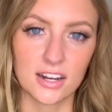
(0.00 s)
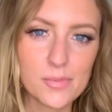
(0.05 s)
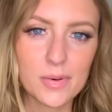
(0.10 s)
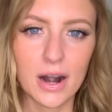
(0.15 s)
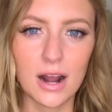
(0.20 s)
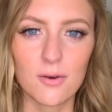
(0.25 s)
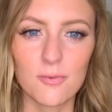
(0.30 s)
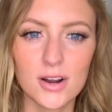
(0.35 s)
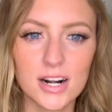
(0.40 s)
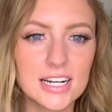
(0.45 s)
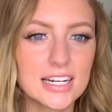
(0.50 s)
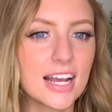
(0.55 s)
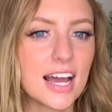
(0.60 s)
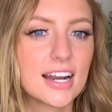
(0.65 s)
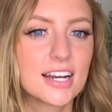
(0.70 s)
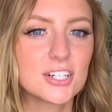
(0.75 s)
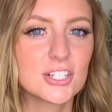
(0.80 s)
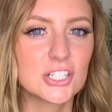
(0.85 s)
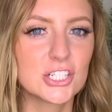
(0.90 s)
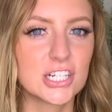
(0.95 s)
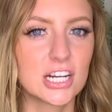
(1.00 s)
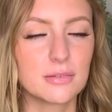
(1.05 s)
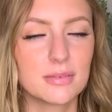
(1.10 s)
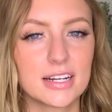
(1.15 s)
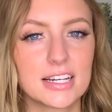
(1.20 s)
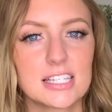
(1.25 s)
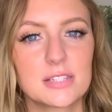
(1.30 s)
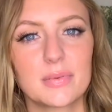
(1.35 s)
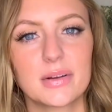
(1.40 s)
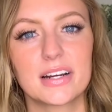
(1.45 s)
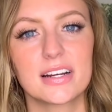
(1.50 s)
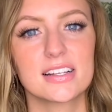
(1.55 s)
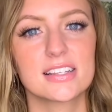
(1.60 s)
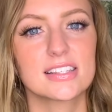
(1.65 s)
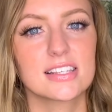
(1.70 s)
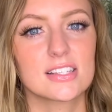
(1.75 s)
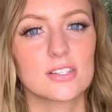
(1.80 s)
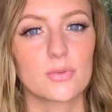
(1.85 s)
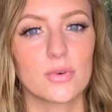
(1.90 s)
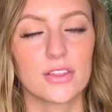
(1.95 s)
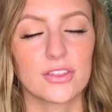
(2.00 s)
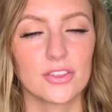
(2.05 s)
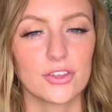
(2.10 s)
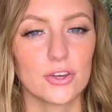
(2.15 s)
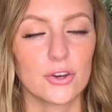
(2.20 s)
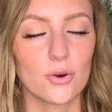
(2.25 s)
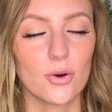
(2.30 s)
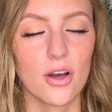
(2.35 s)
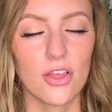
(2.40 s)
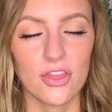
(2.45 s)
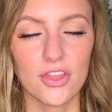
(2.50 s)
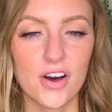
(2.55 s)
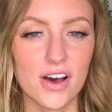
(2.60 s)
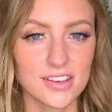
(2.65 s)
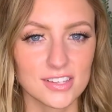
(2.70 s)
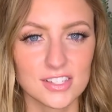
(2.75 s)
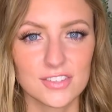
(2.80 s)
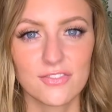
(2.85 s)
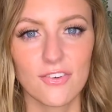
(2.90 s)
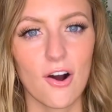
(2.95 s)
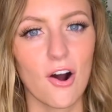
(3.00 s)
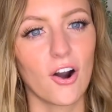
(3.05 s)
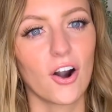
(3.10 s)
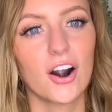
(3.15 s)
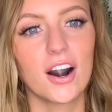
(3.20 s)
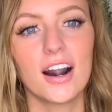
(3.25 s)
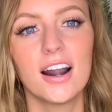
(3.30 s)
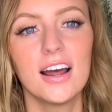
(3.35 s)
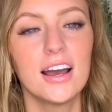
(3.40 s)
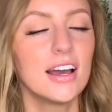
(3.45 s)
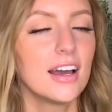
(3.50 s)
but I wanted to kind of just share my experiences with you thus far